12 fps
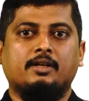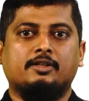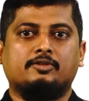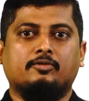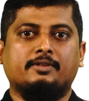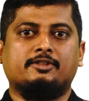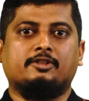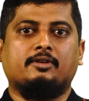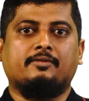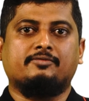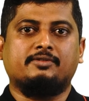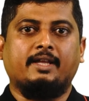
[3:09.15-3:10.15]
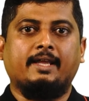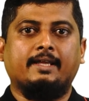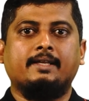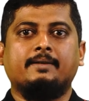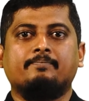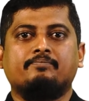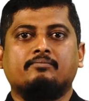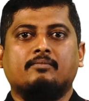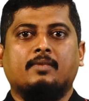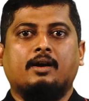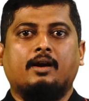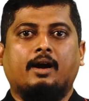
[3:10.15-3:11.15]
So instead of saying,
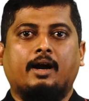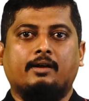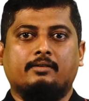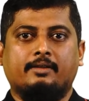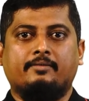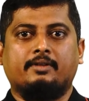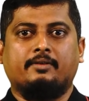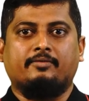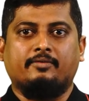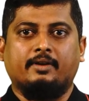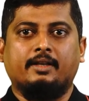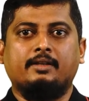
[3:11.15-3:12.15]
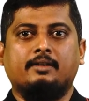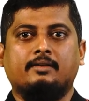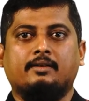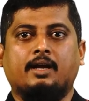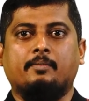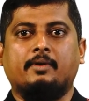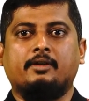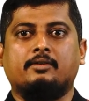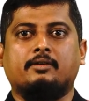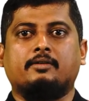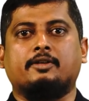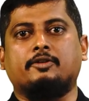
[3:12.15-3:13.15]
I live with a friend, I met
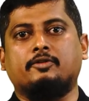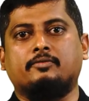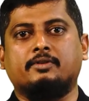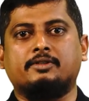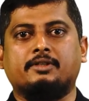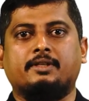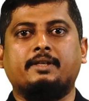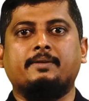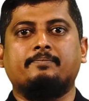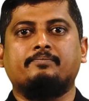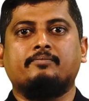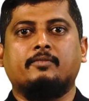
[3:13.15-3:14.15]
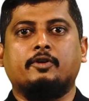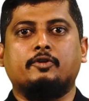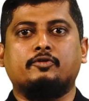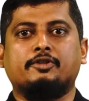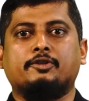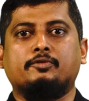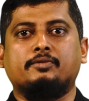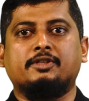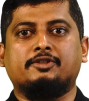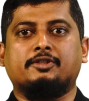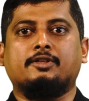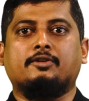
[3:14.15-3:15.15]
her at university, using 2
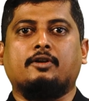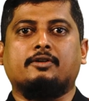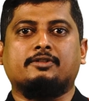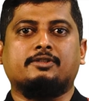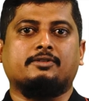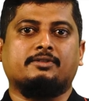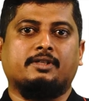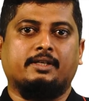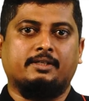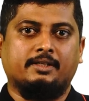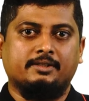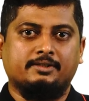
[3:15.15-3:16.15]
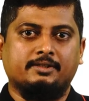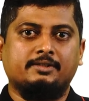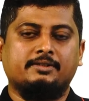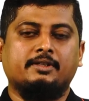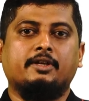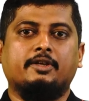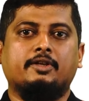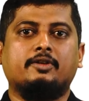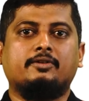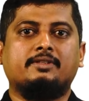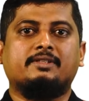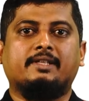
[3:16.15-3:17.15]
distinct clauses or sentences,
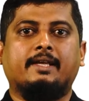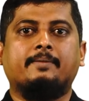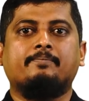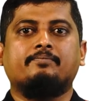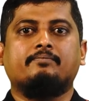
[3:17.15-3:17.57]
you could say,